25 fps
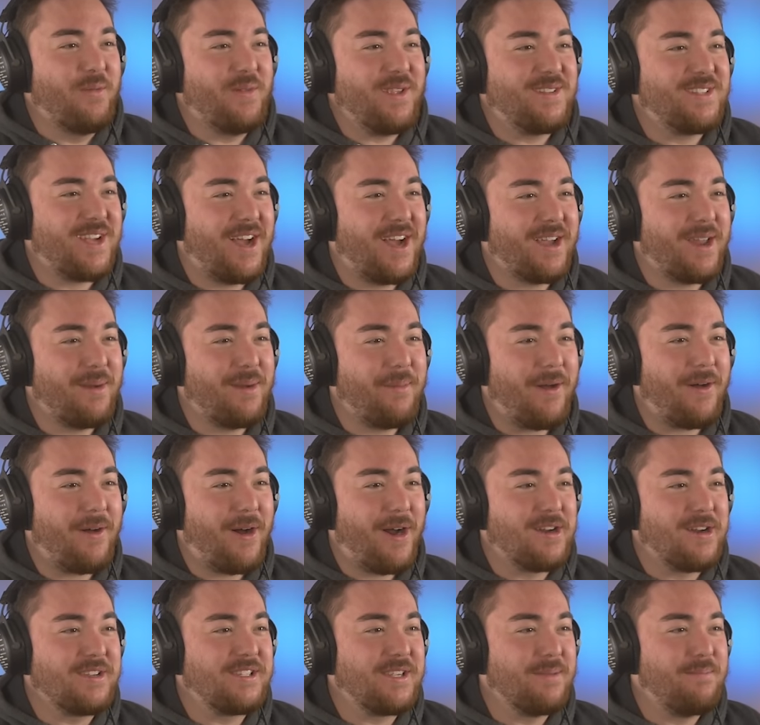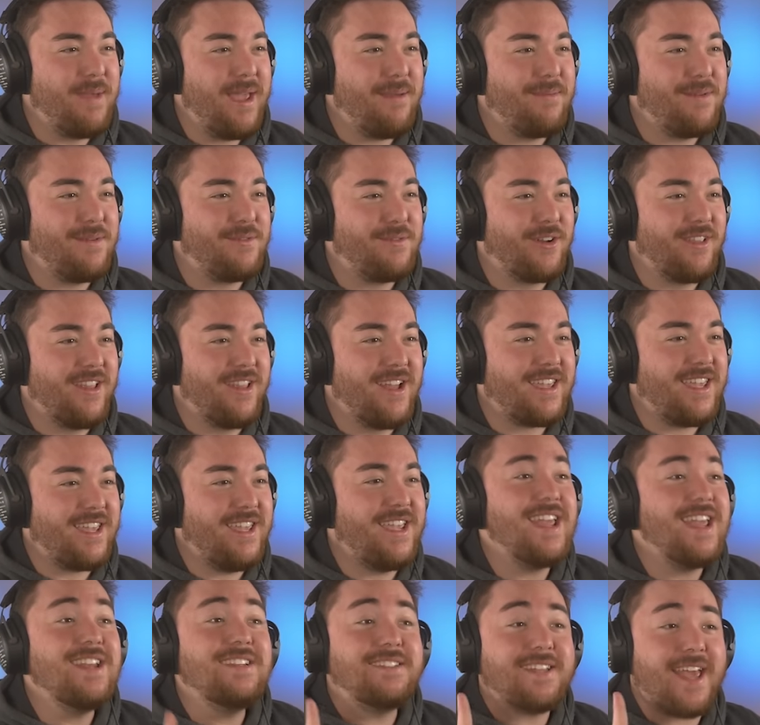we'll be talking about arts and maybe if you're
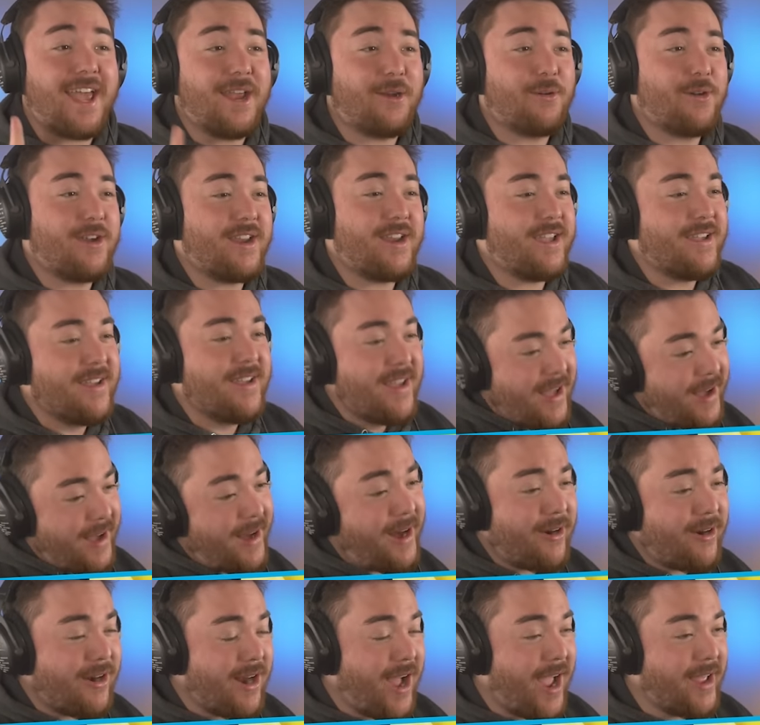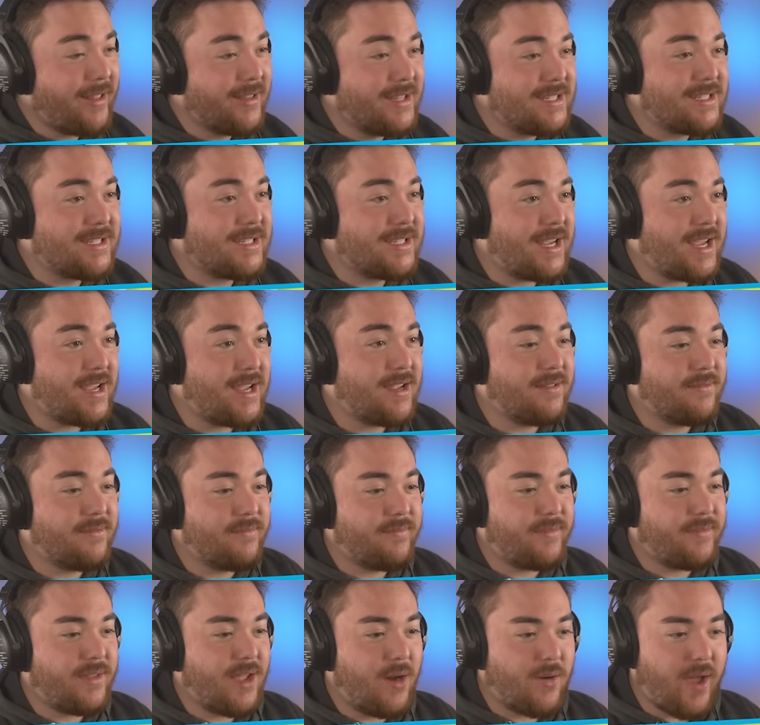lucky, integrity. All right, let's see.
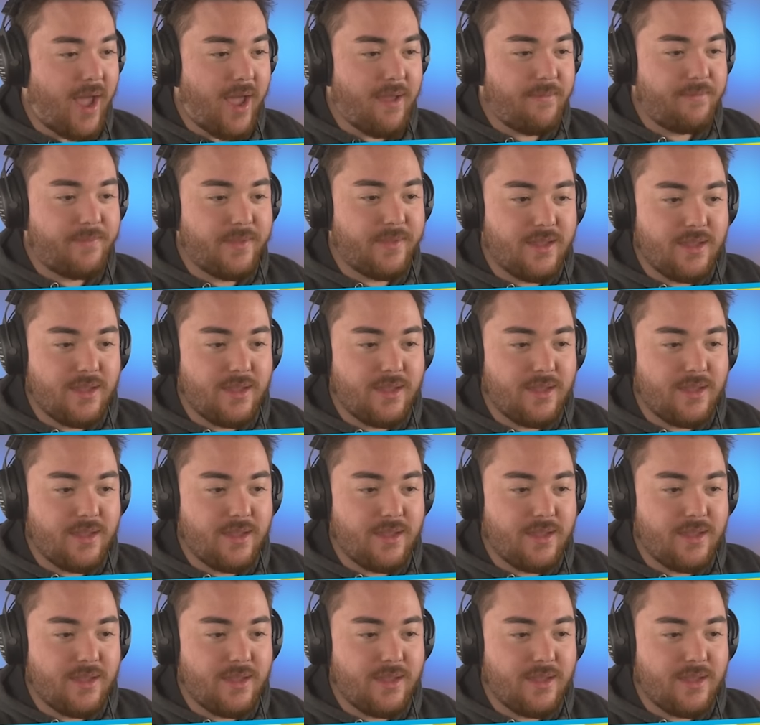Pottery okay. is one